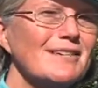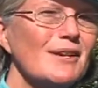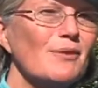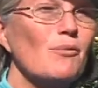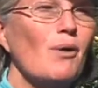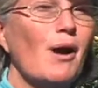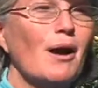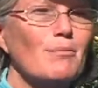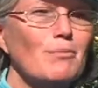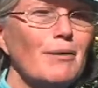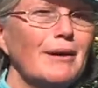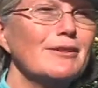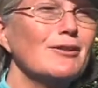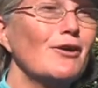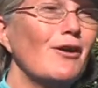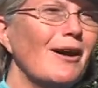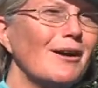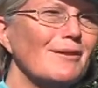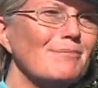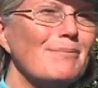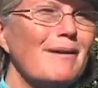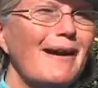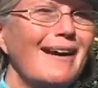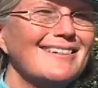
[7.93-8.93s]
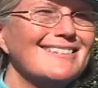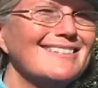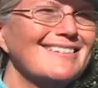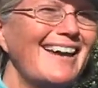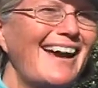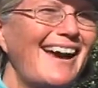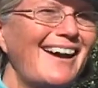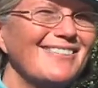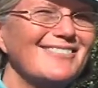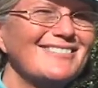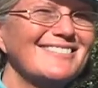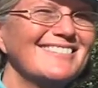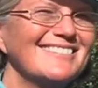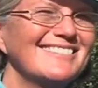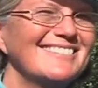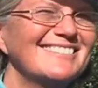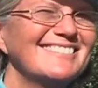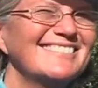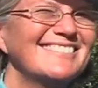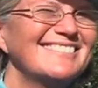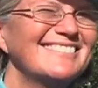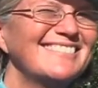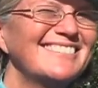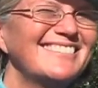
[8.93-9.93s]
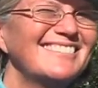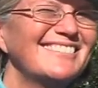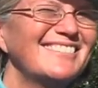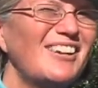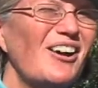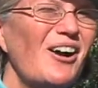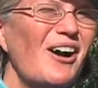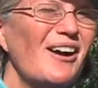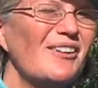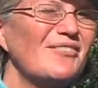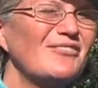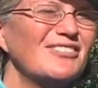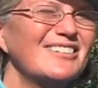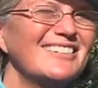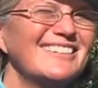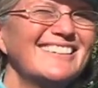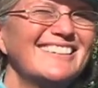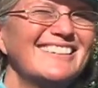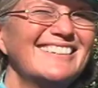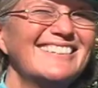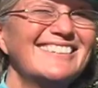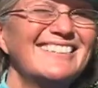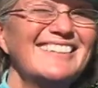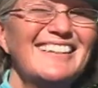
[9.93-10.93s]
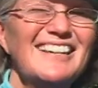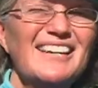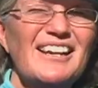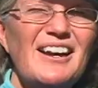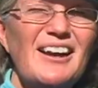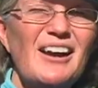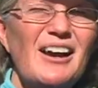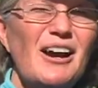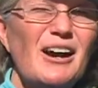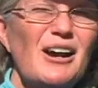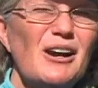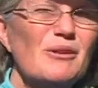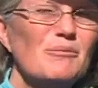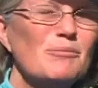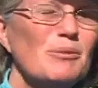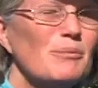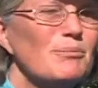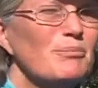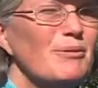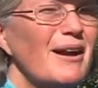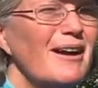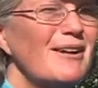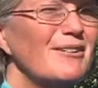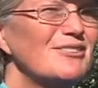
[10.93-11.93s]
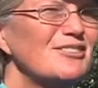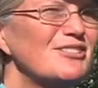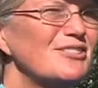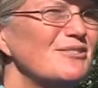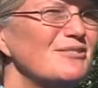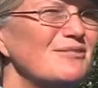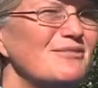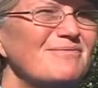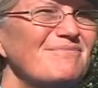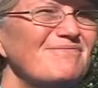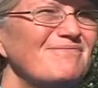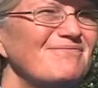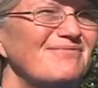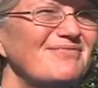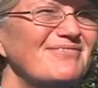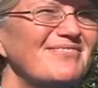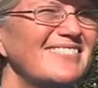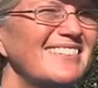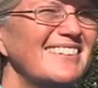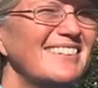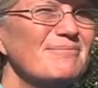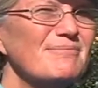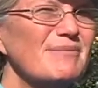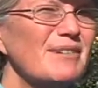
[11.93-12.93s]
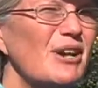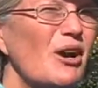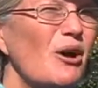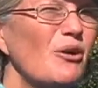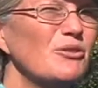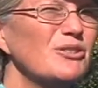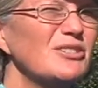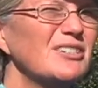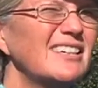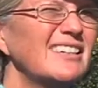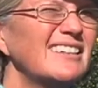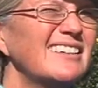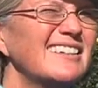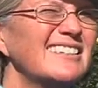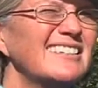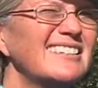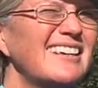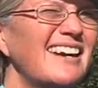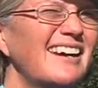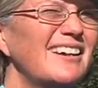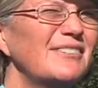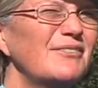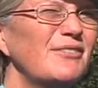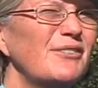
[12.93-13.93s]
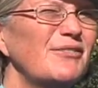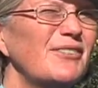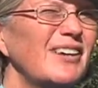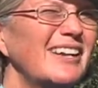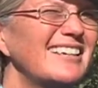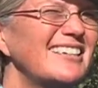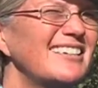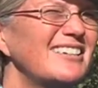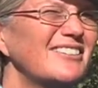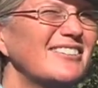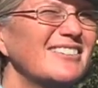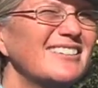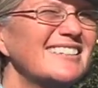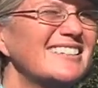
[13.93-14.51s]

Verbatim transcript: I walk my dog past the house and, uh, often, and uh, we're proud to be hosting this kind of event here.